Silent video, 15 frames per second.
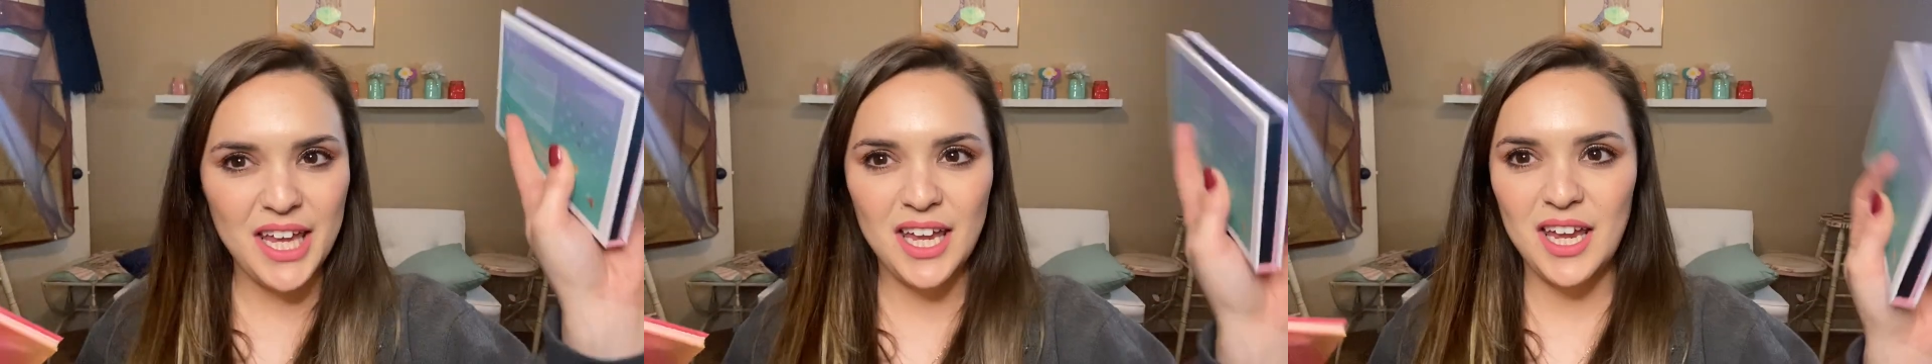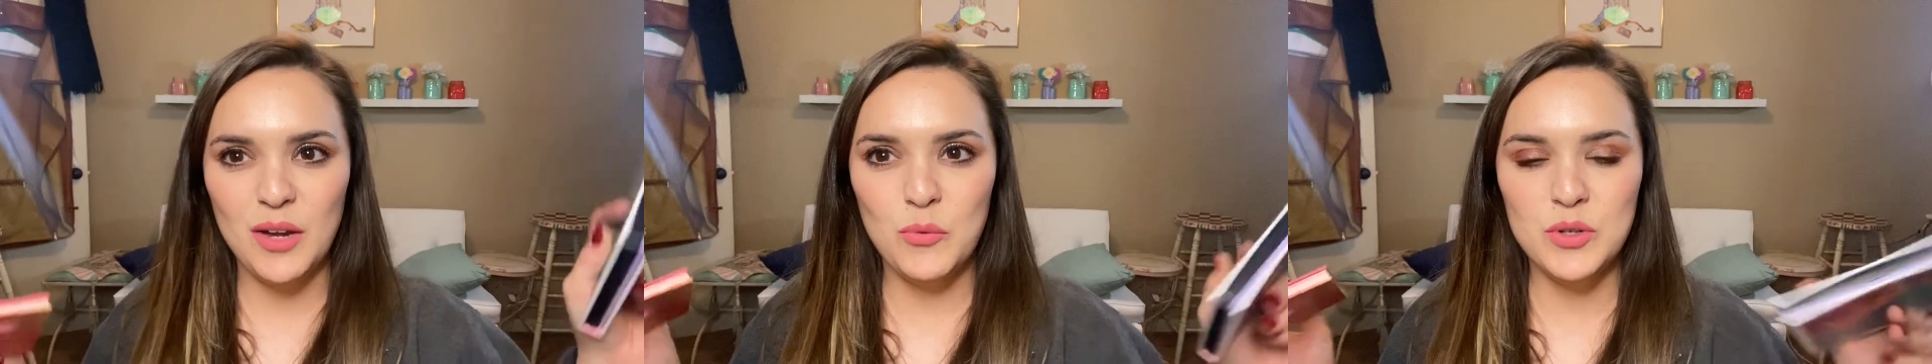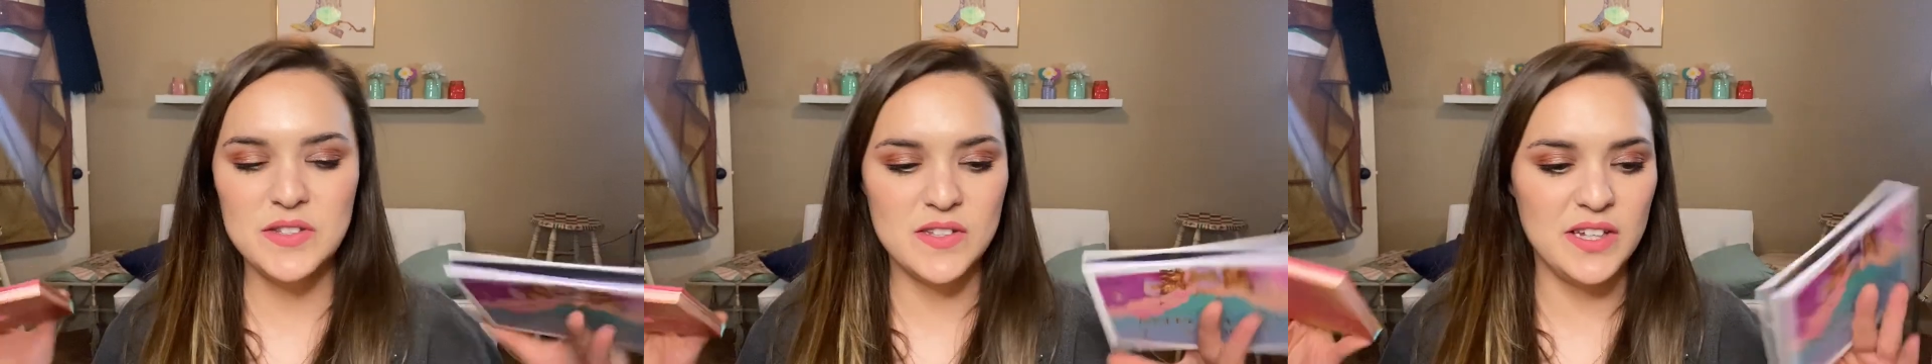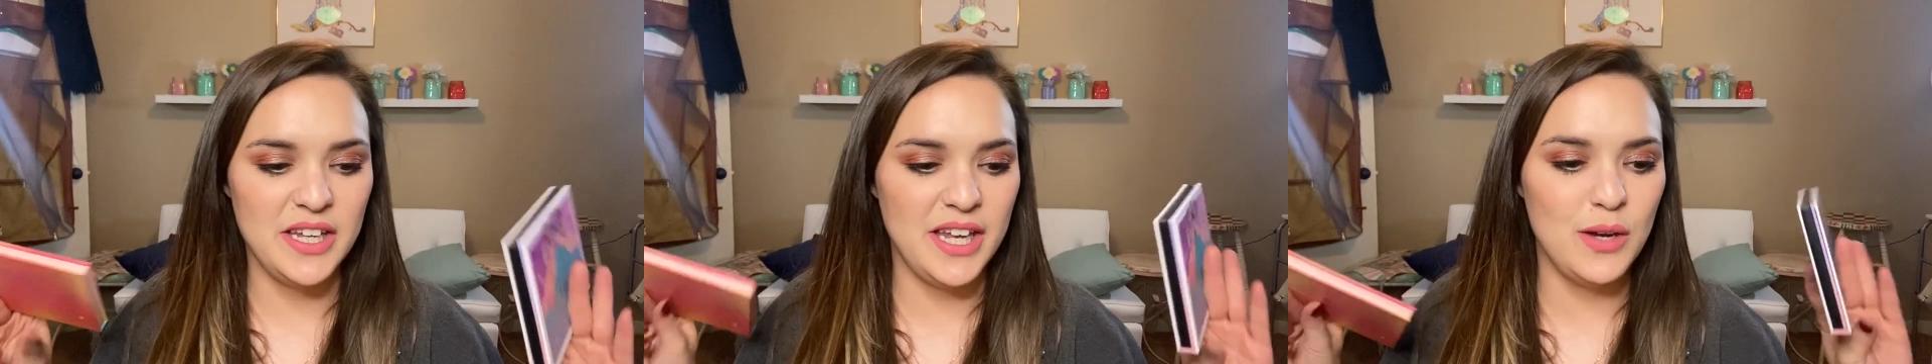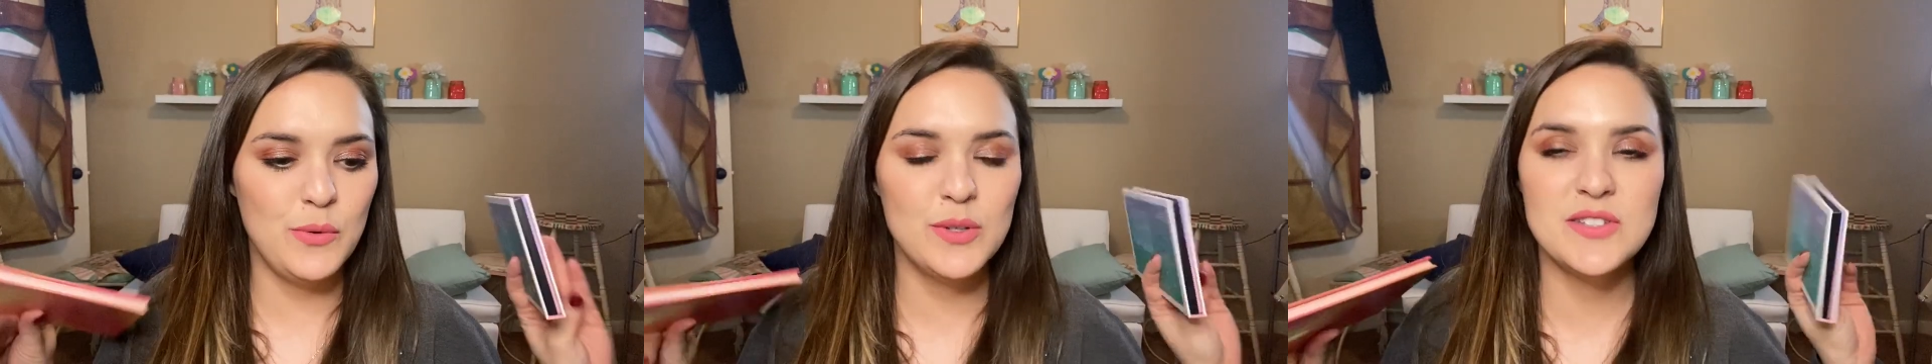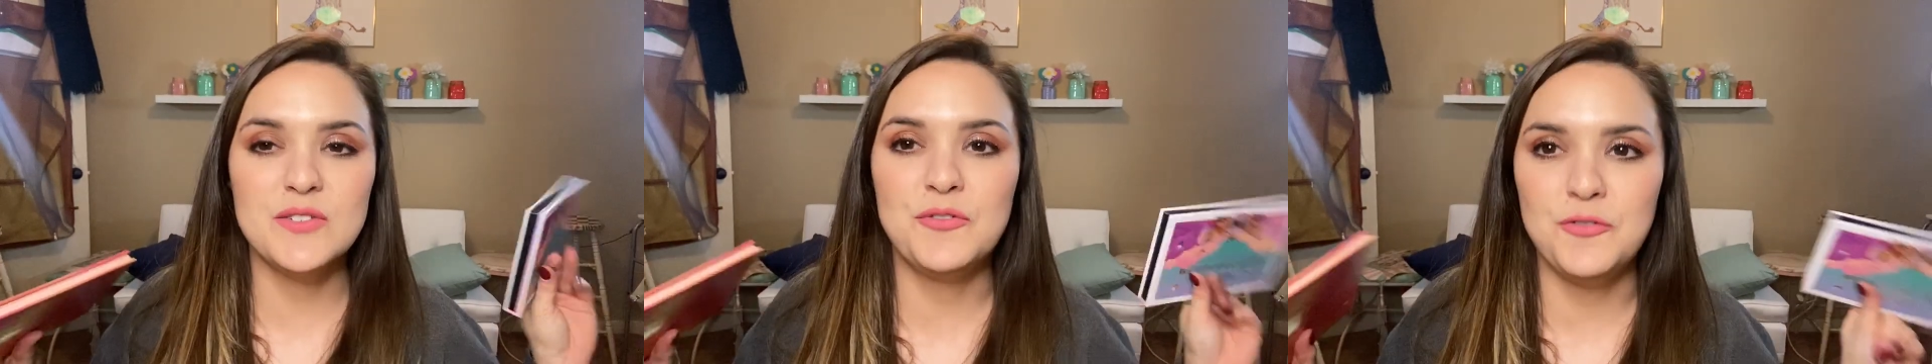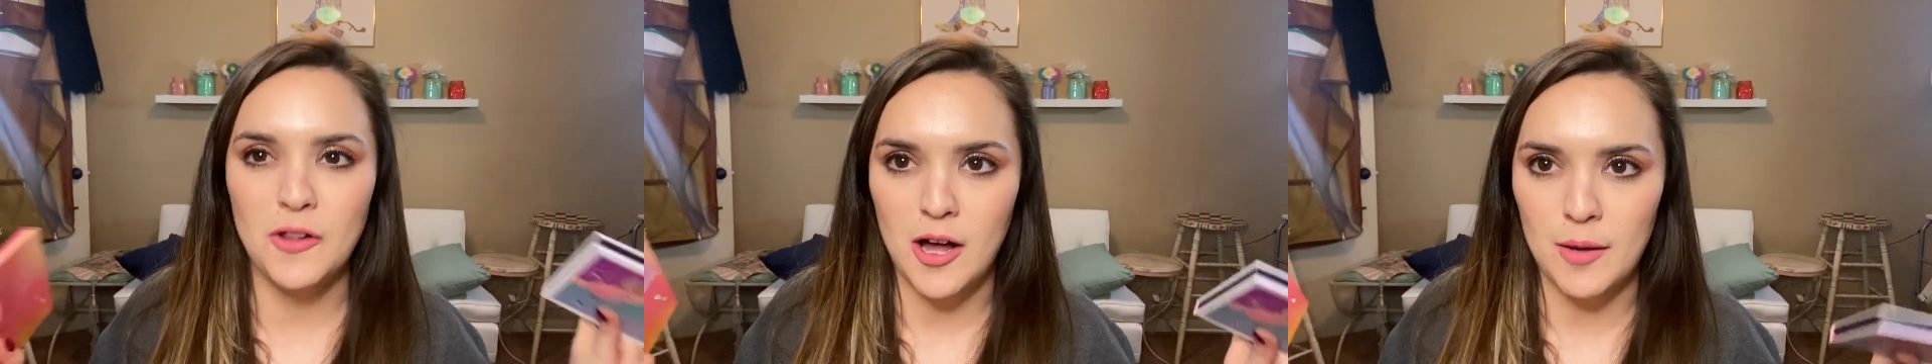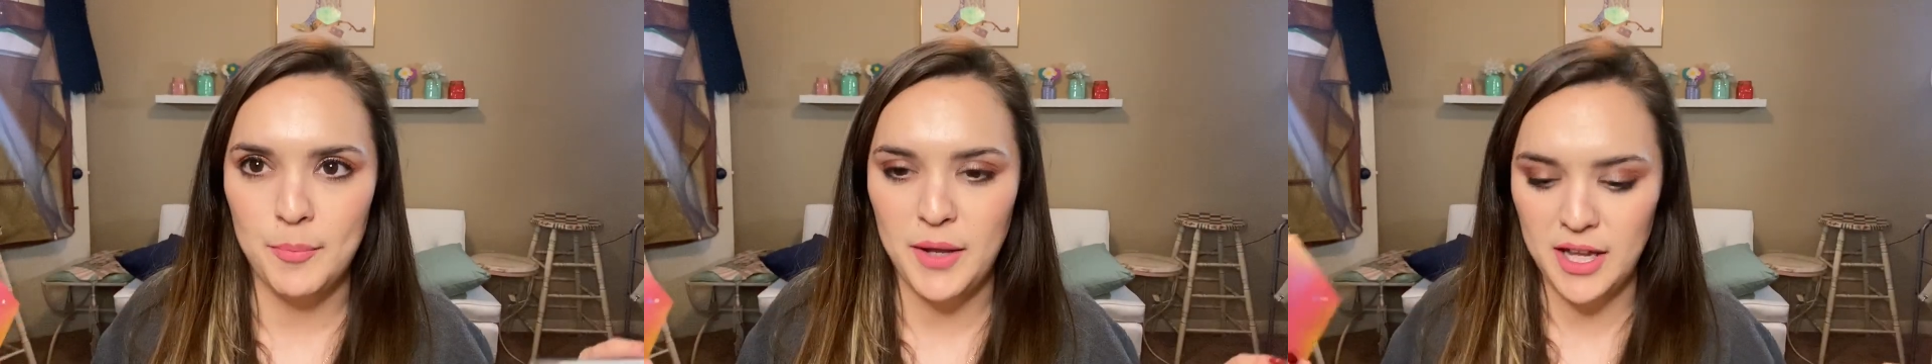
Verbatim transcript: it was a it was a flop